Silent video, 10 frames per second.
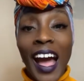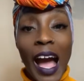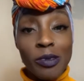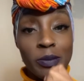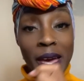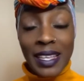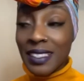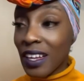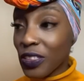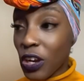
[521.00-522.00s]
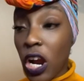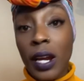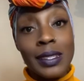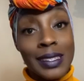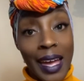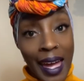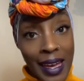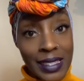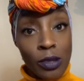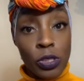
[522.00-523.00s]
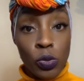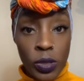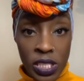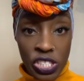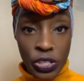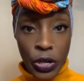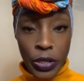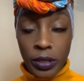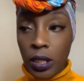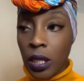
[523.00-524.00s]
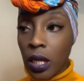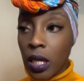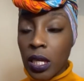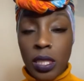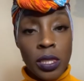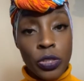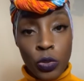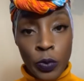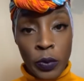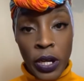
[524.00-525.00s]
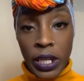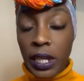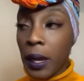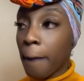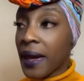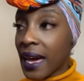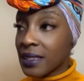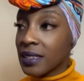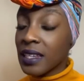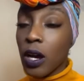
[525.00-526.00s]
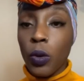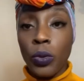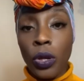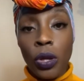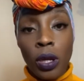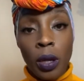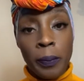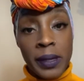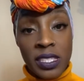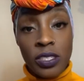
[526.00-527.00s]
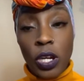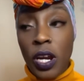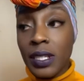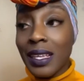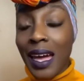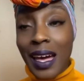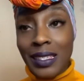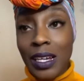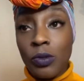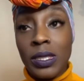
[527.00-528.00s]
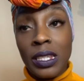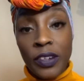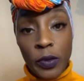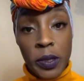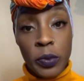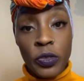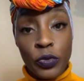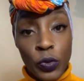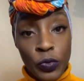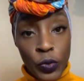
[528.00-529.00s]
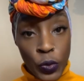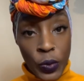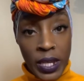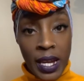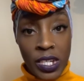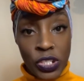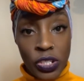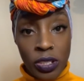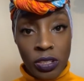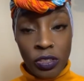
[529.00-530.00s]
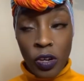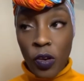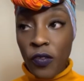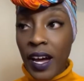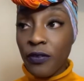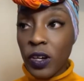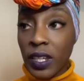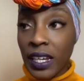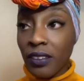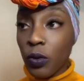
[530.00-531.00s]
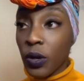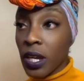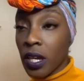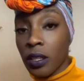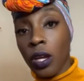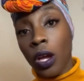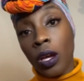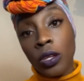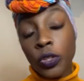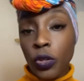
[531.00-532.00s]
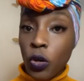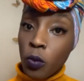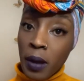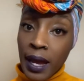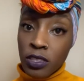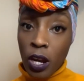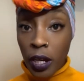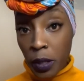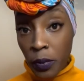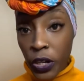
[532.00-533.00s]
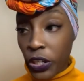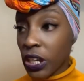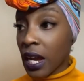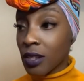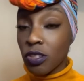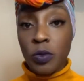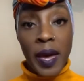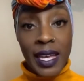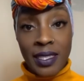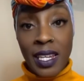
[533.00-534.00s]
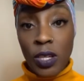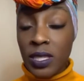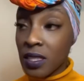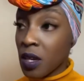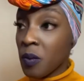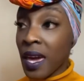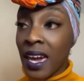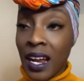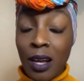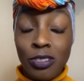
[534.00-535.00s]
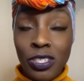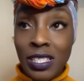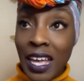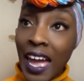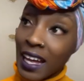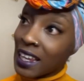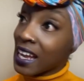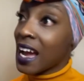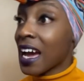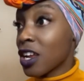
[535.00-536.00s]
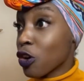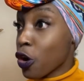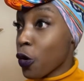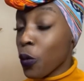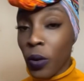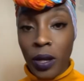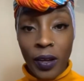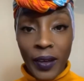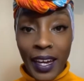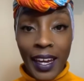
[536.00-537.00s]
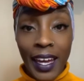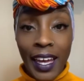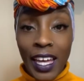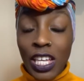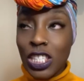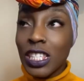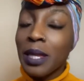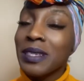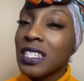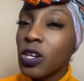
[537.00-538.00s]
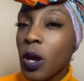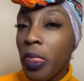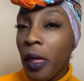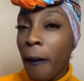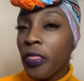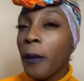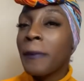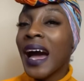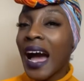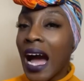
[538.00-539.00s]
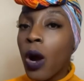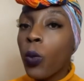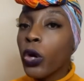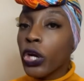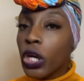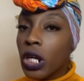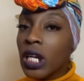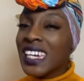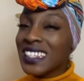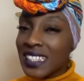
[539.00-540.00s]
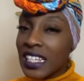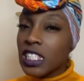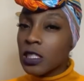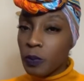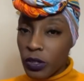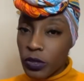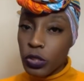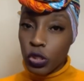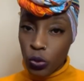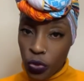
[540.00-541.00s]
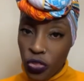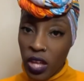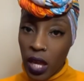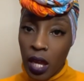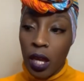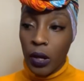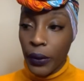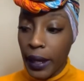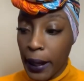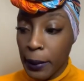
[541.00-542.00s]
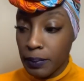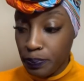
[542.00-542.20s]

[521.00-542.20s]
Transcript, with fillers: I was passing out the cards as I was doing Instacart in the supermarket, passing out business cards as I would deliver people's food for DoorDash. You know, if I felt like they were in, you know, my target market, I'll just pass it out to them and I'll just act like I gotta go. Okay? So let me tell you the, the power. It is a spiritual thing. Okay?